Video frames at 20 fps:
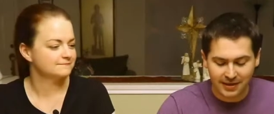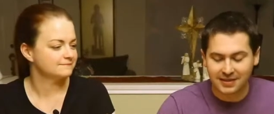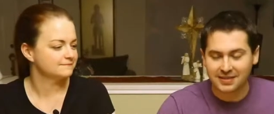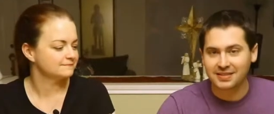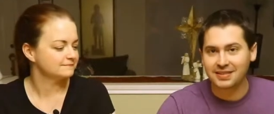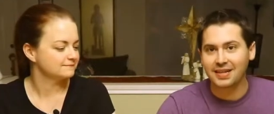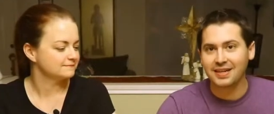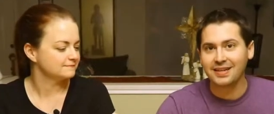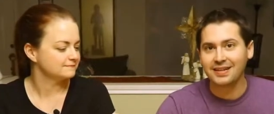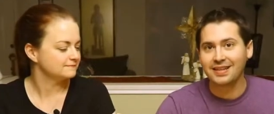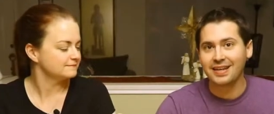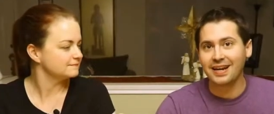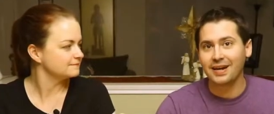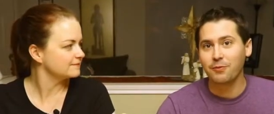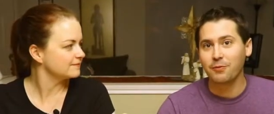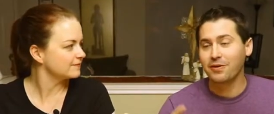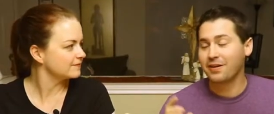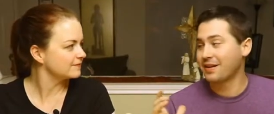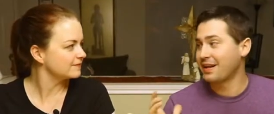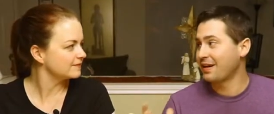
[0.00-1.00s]
Speaker 1: I decided
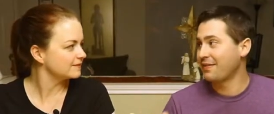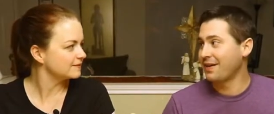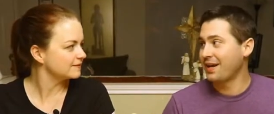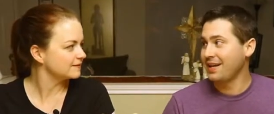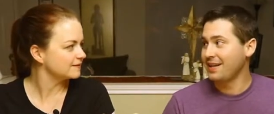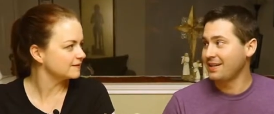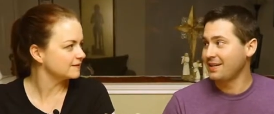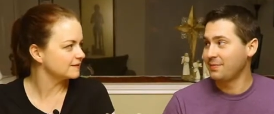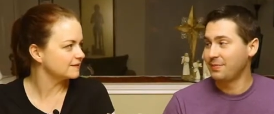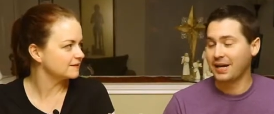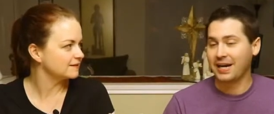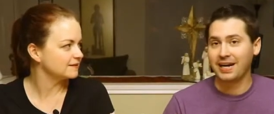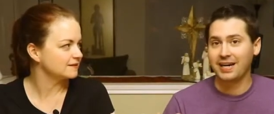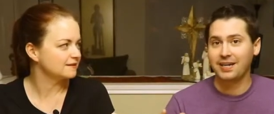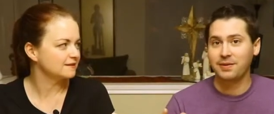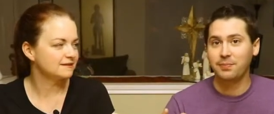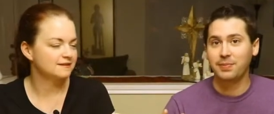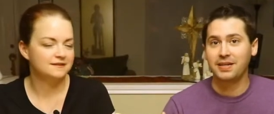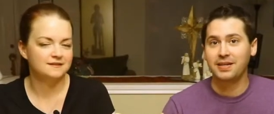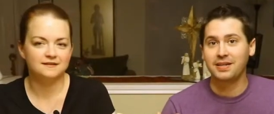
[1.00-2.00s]
that I wanted to have Haley
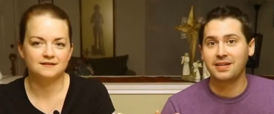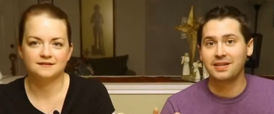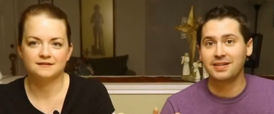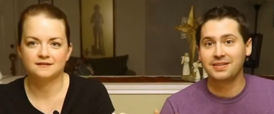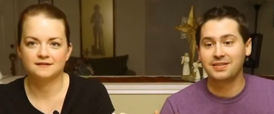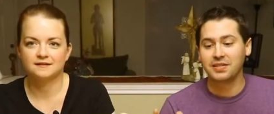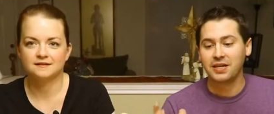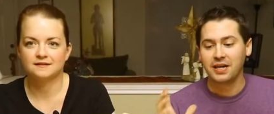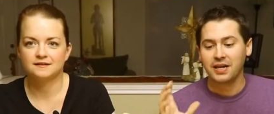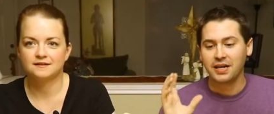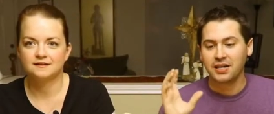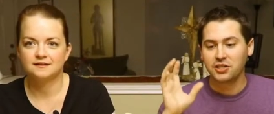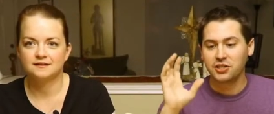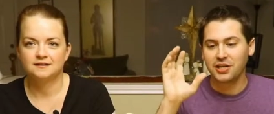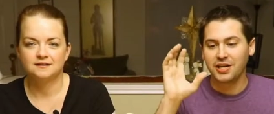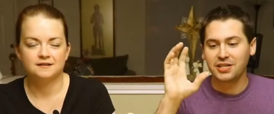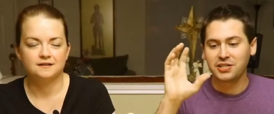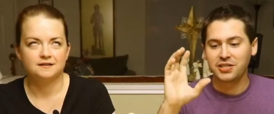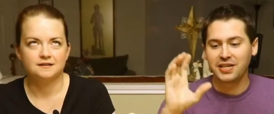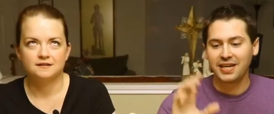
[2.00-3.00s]
back because
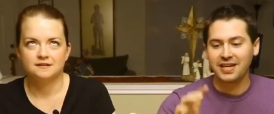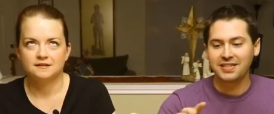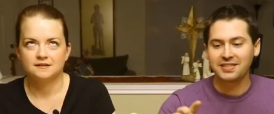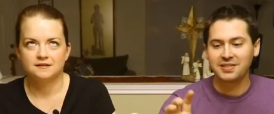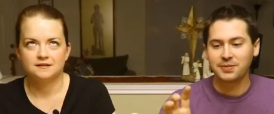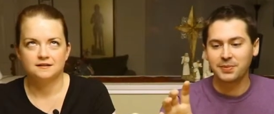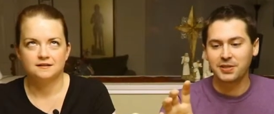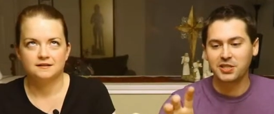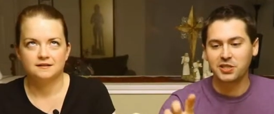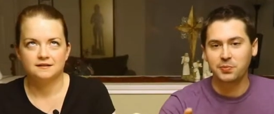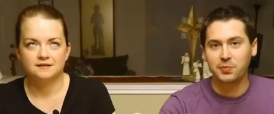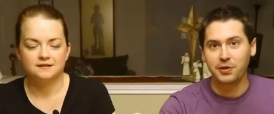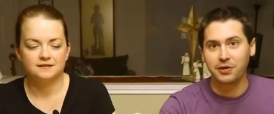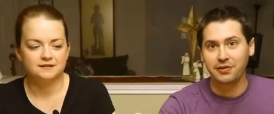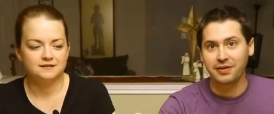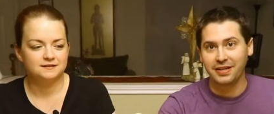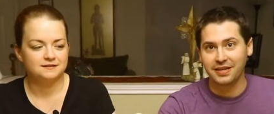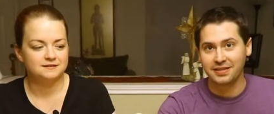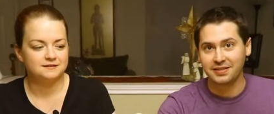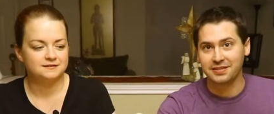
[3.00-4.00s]
she actually has some
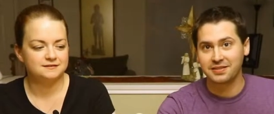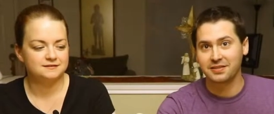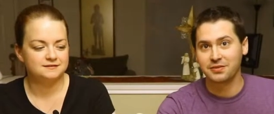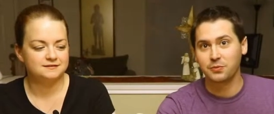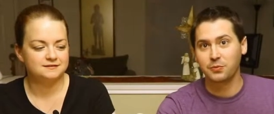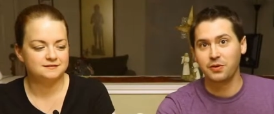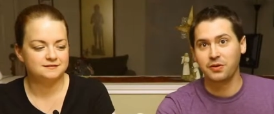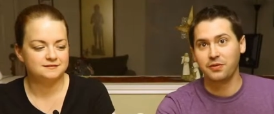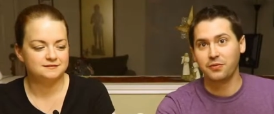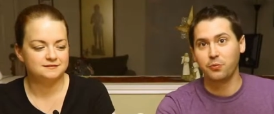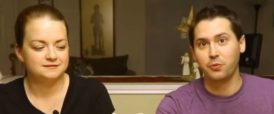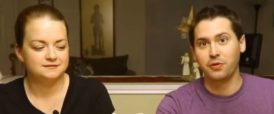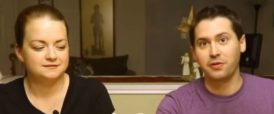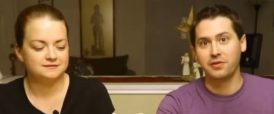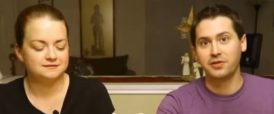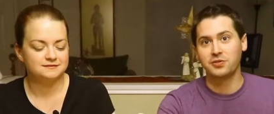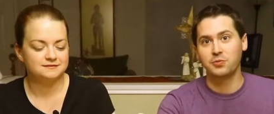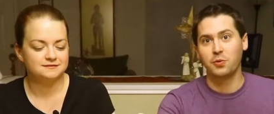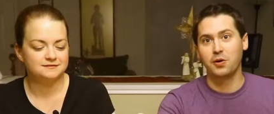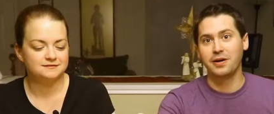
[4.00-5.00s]
experience with
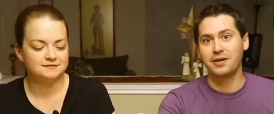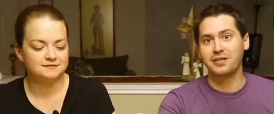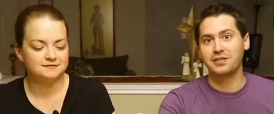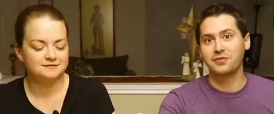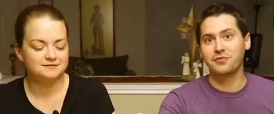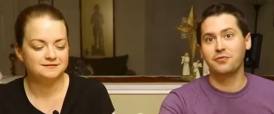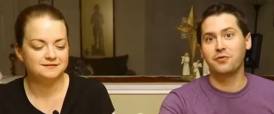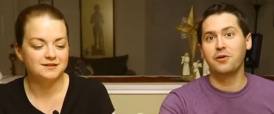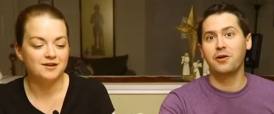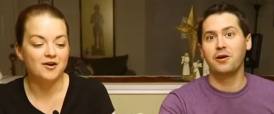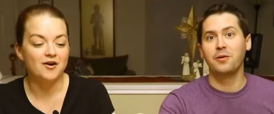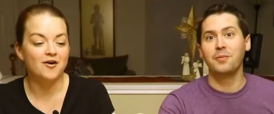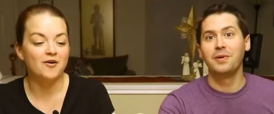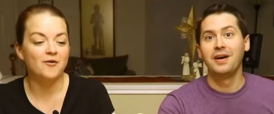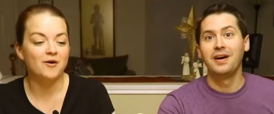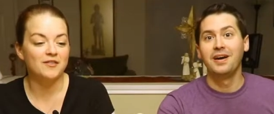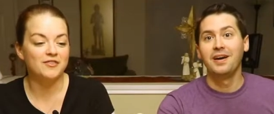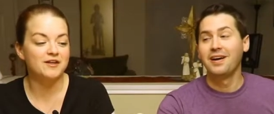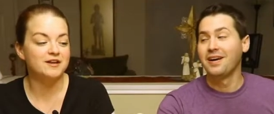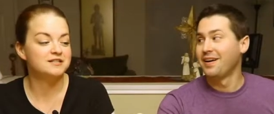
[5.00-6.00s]
where this wine is from.
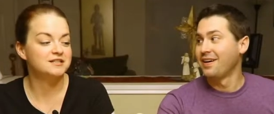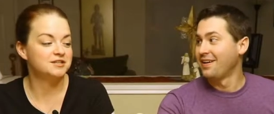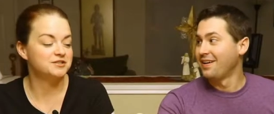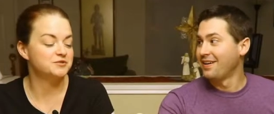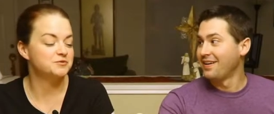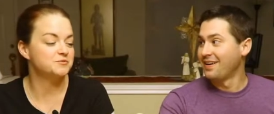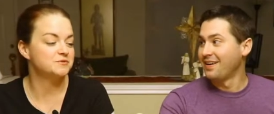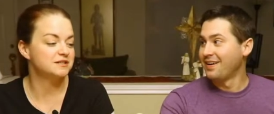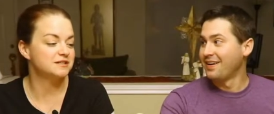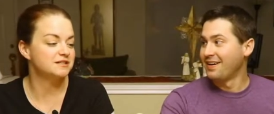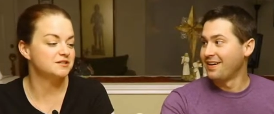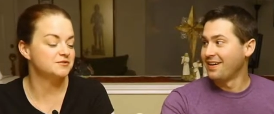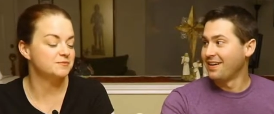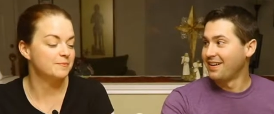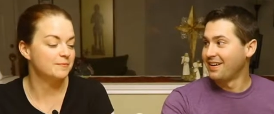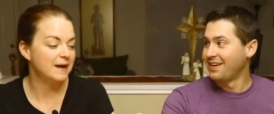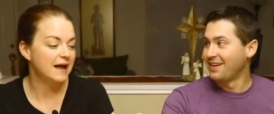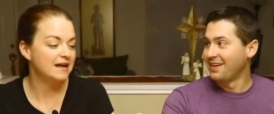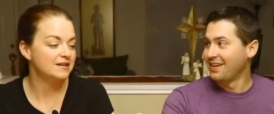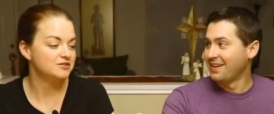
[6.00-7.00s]
Oh,
Speaker 2: I thought it's because you did
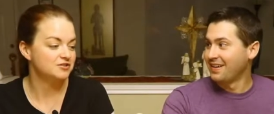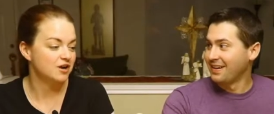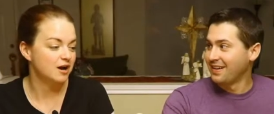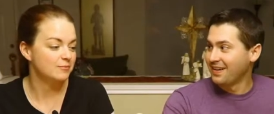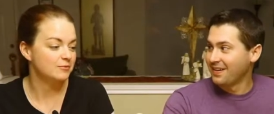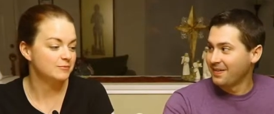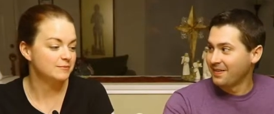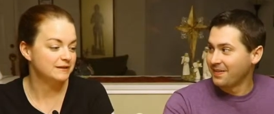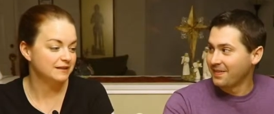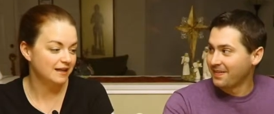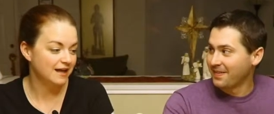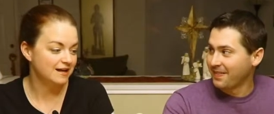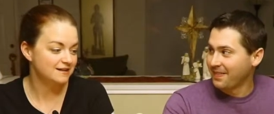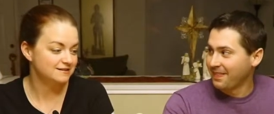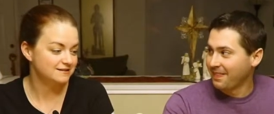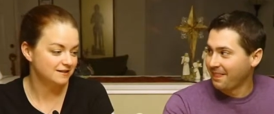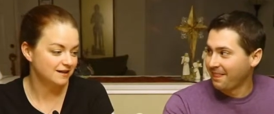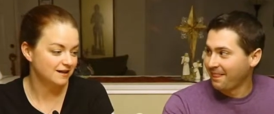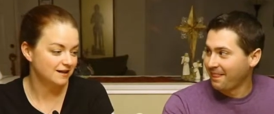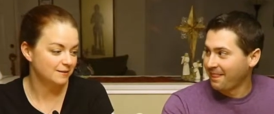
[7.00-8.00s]
such a bad job with me
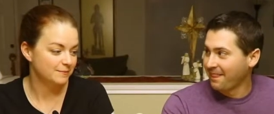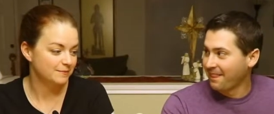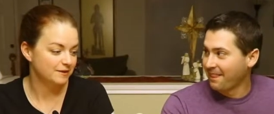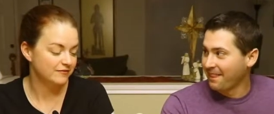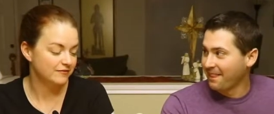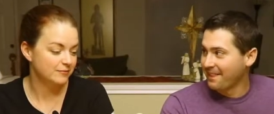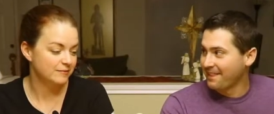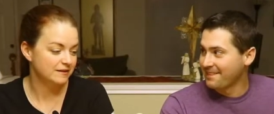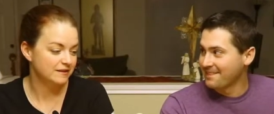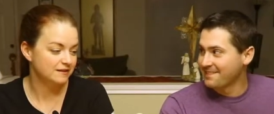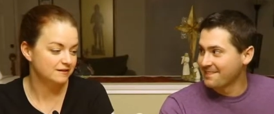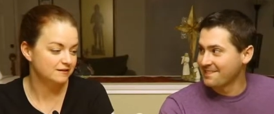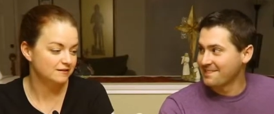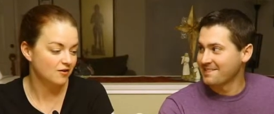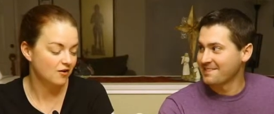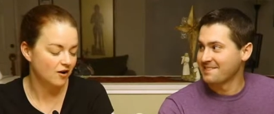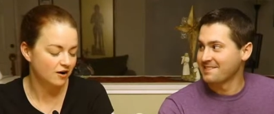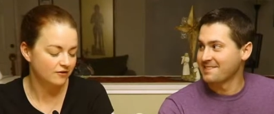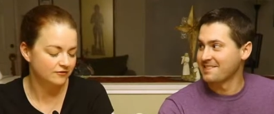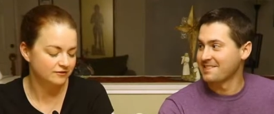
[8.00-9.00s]
last time, giving me the
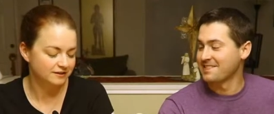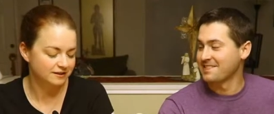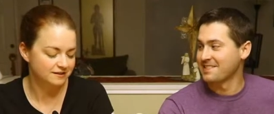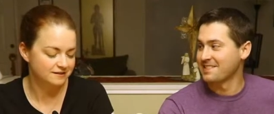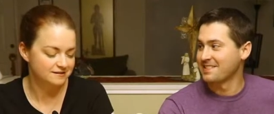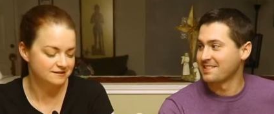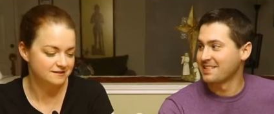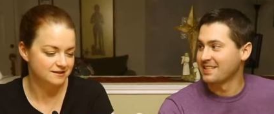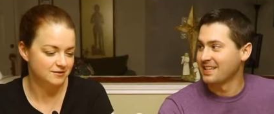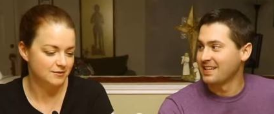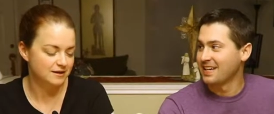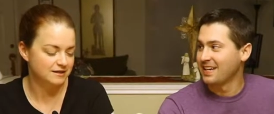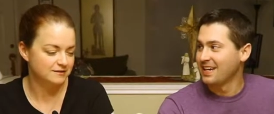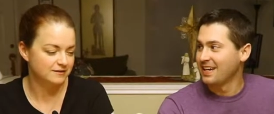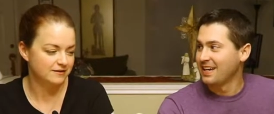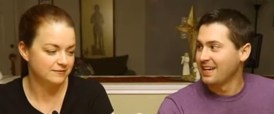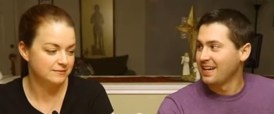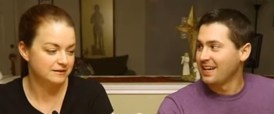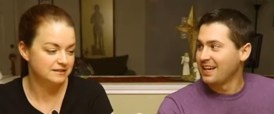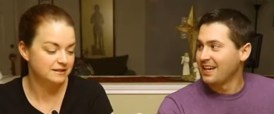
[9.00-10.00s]
awfulness that you had
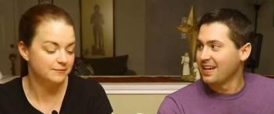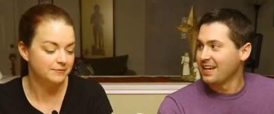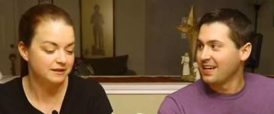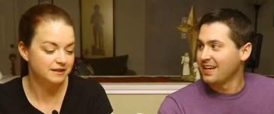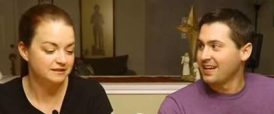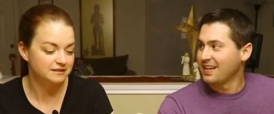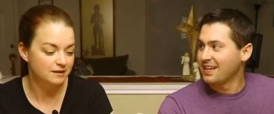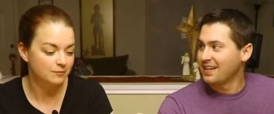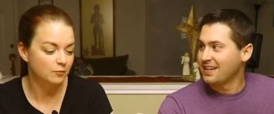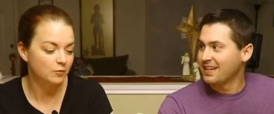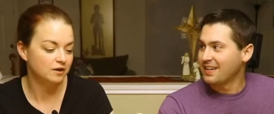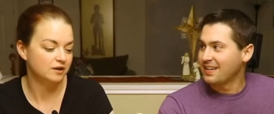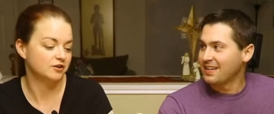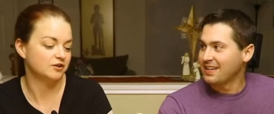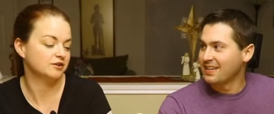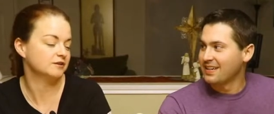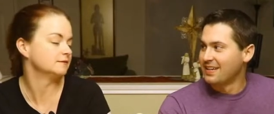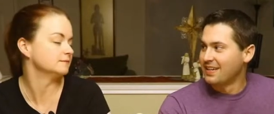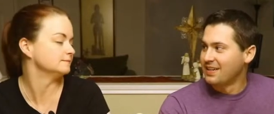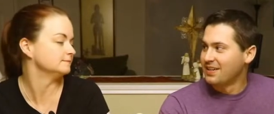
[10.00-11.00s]
to give me something somewhat
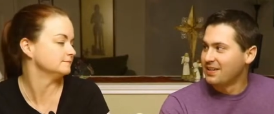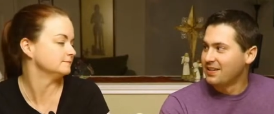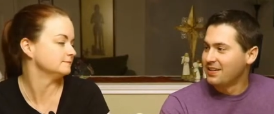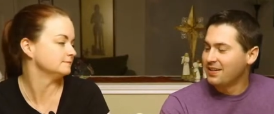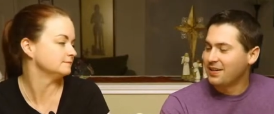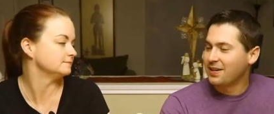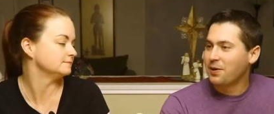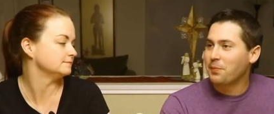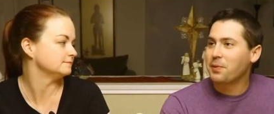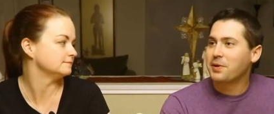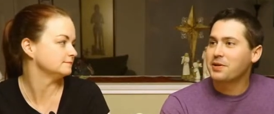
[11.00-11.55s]
good.
Speaker 1: Come